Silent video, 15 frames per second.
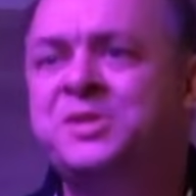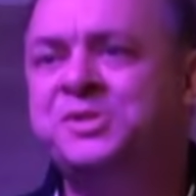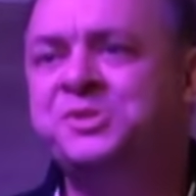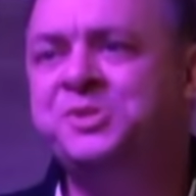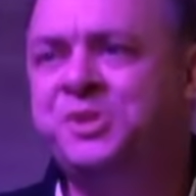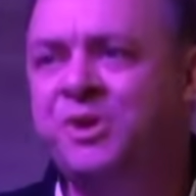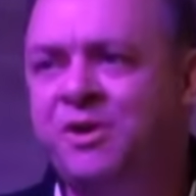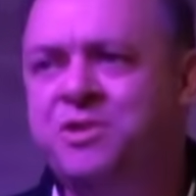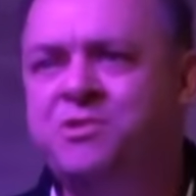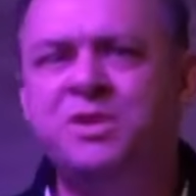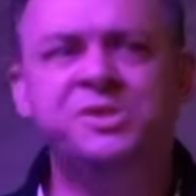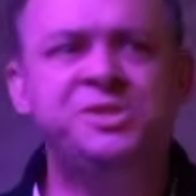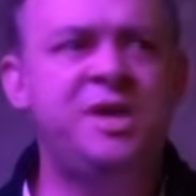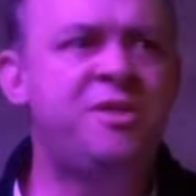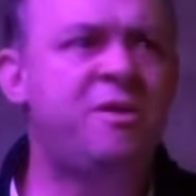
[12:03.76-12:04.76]
is necessary. You
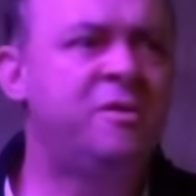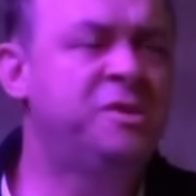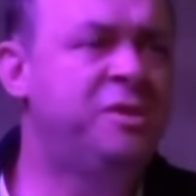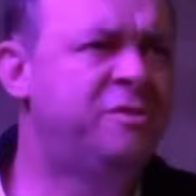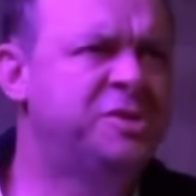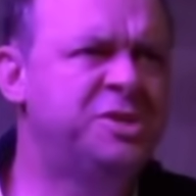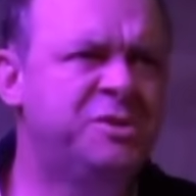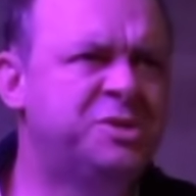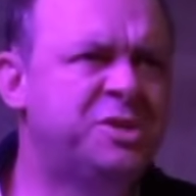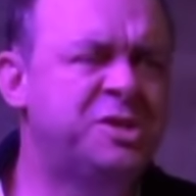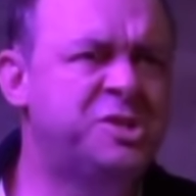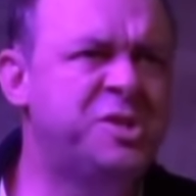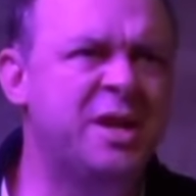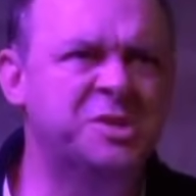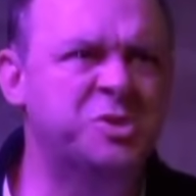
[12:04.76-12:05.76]
can say there, there is no
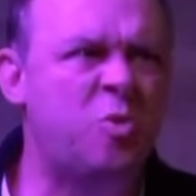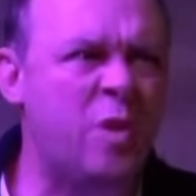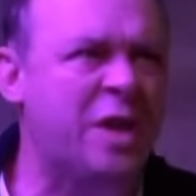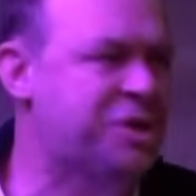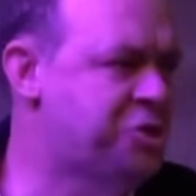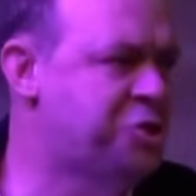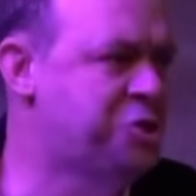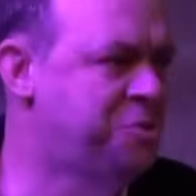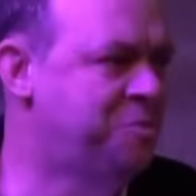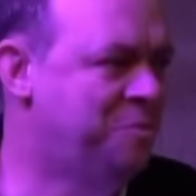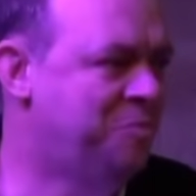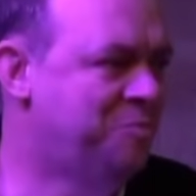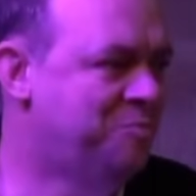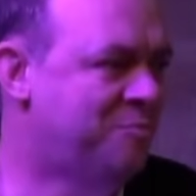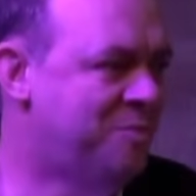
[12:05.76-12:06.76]
such thing as a witch,
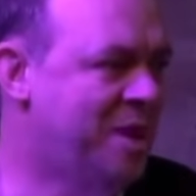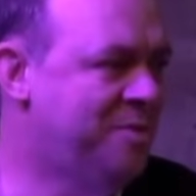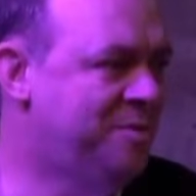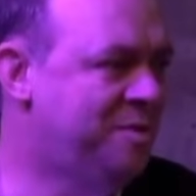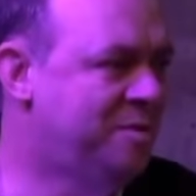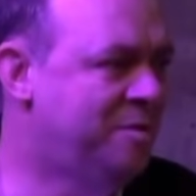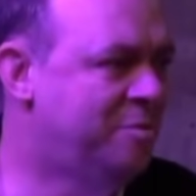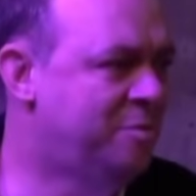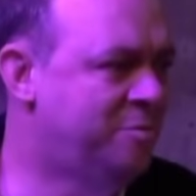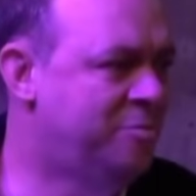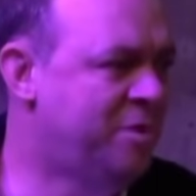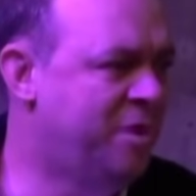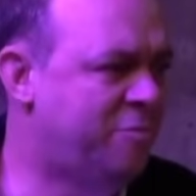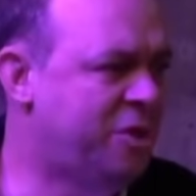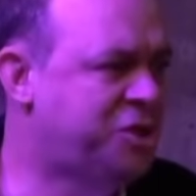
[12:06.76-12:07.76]
right? The, the,
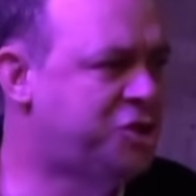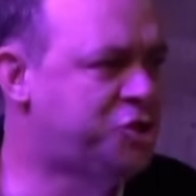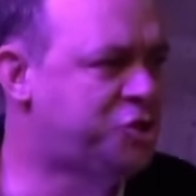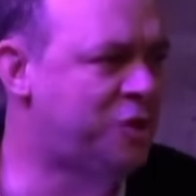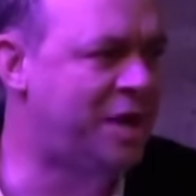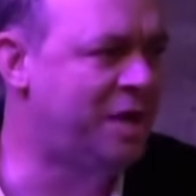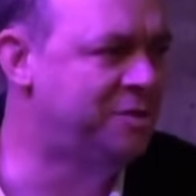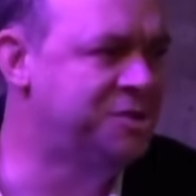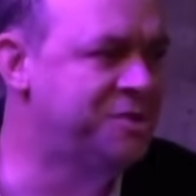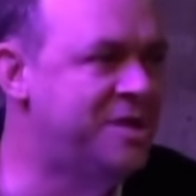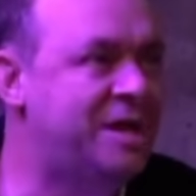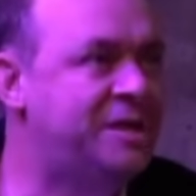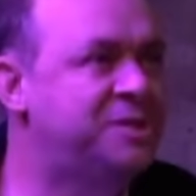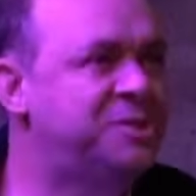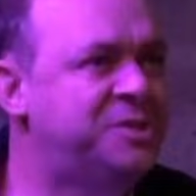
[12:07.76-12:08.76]
we have witch trials in
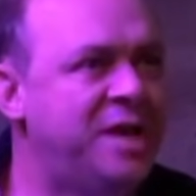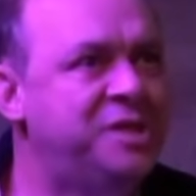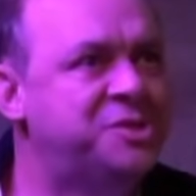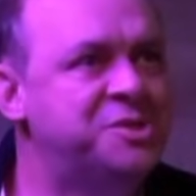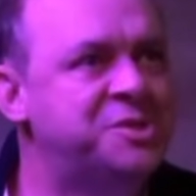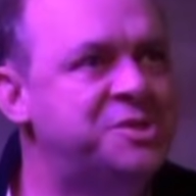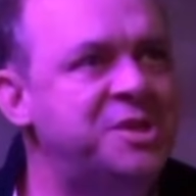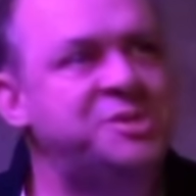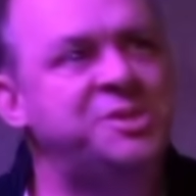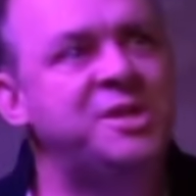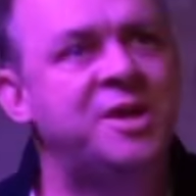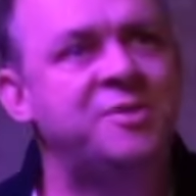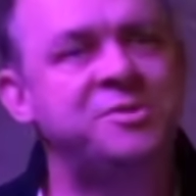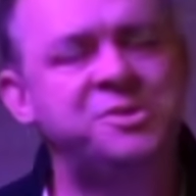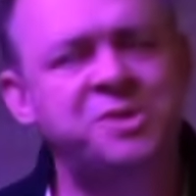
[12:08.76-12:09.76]
the United States in the
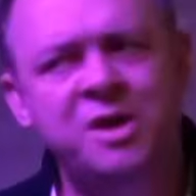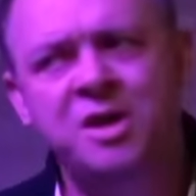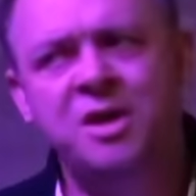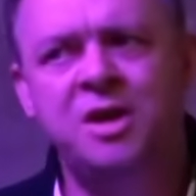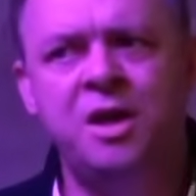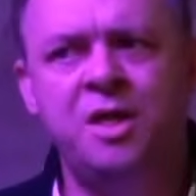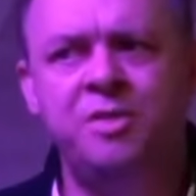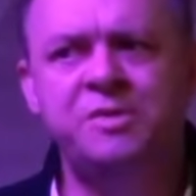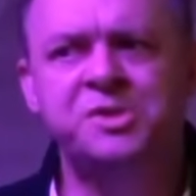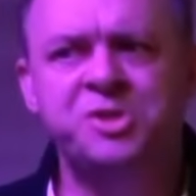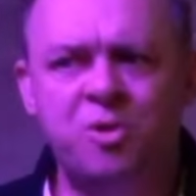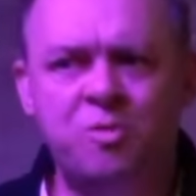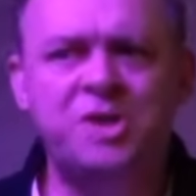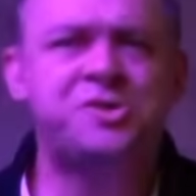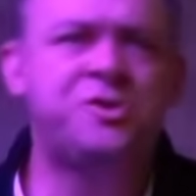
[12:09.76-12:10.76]
sixteen hundreds. There
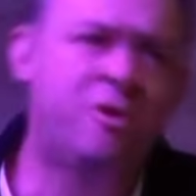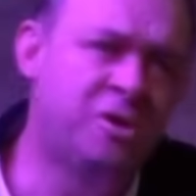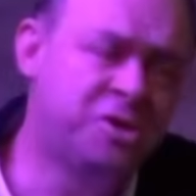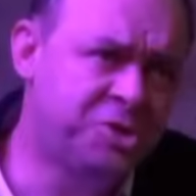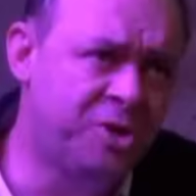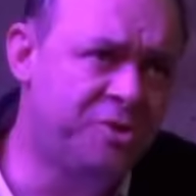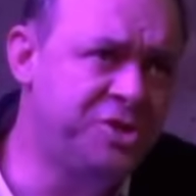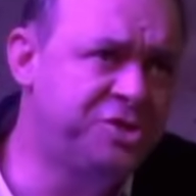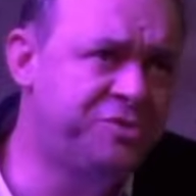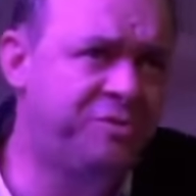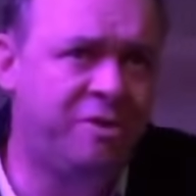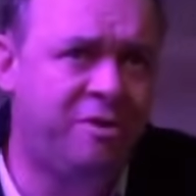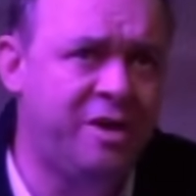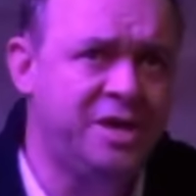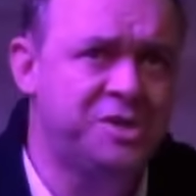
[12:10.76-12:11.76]
is no witch. There are just all these
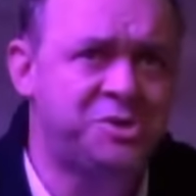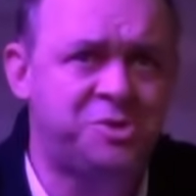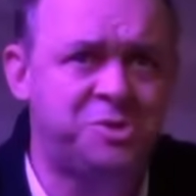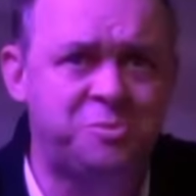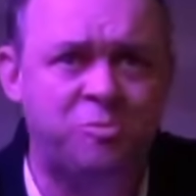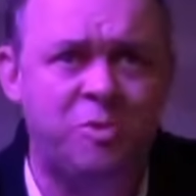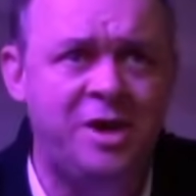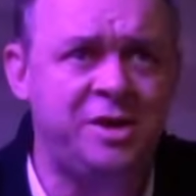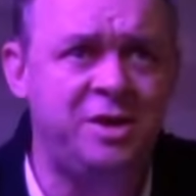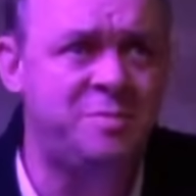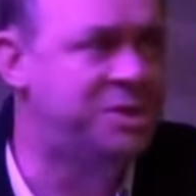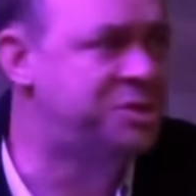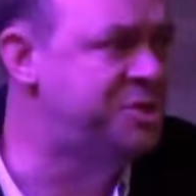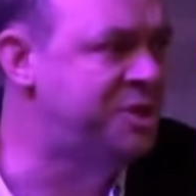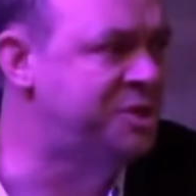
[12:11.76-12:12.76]
various
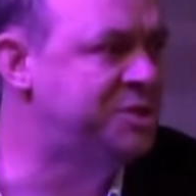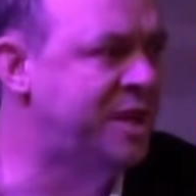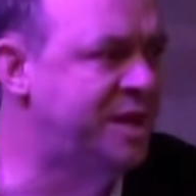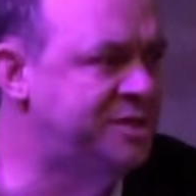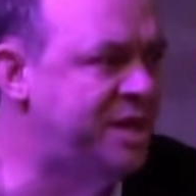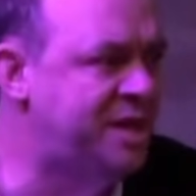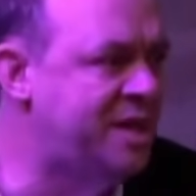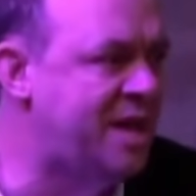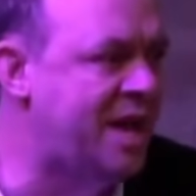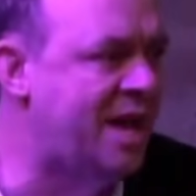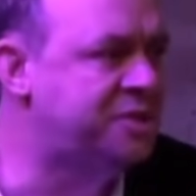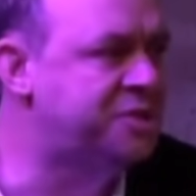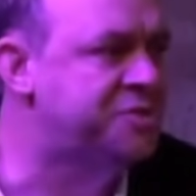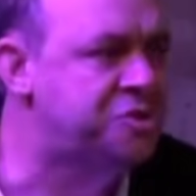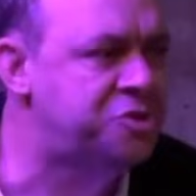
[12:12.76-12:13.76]
random incidents like dead
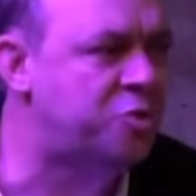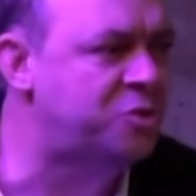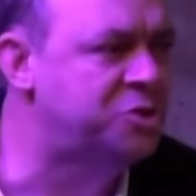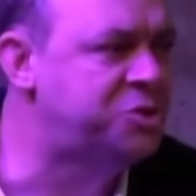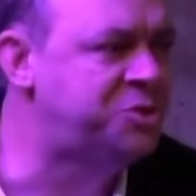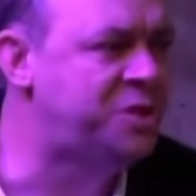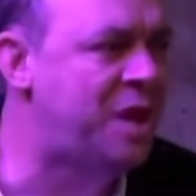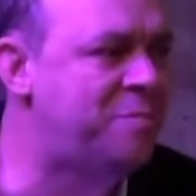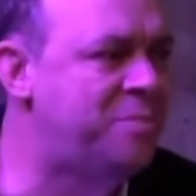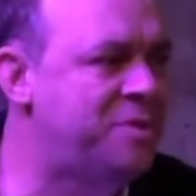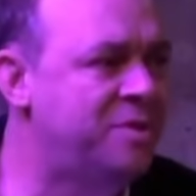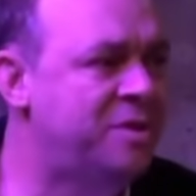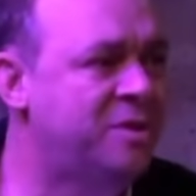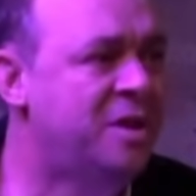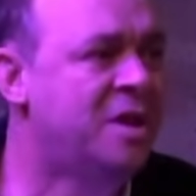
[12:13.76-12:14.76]
cats on the doorstep
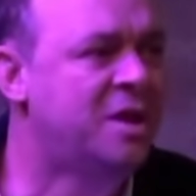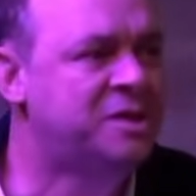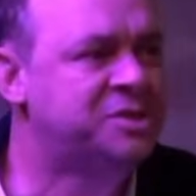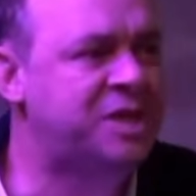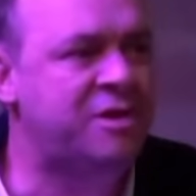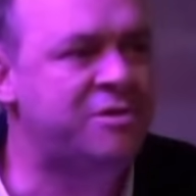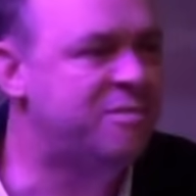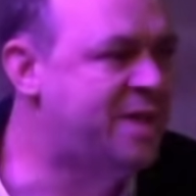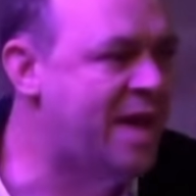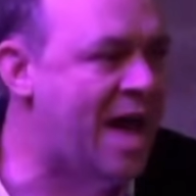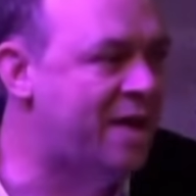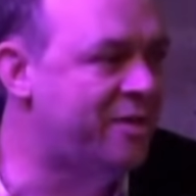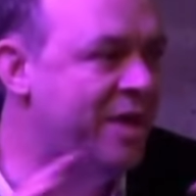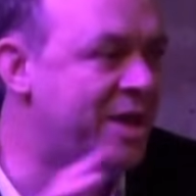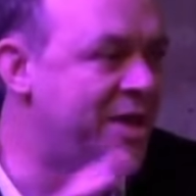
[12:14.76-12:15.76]
and the sound of
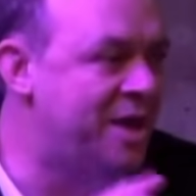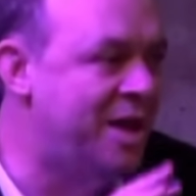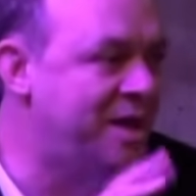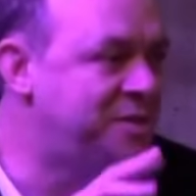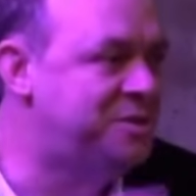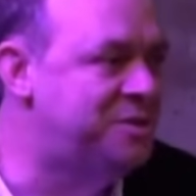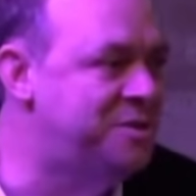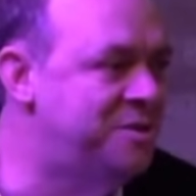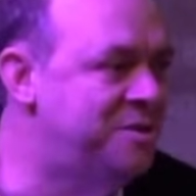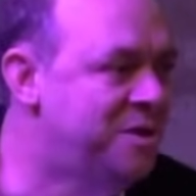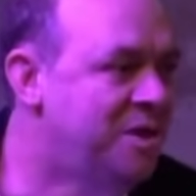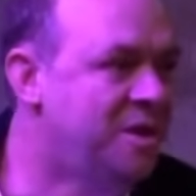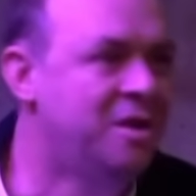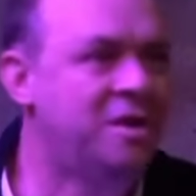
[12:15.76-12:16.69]
cackling at night and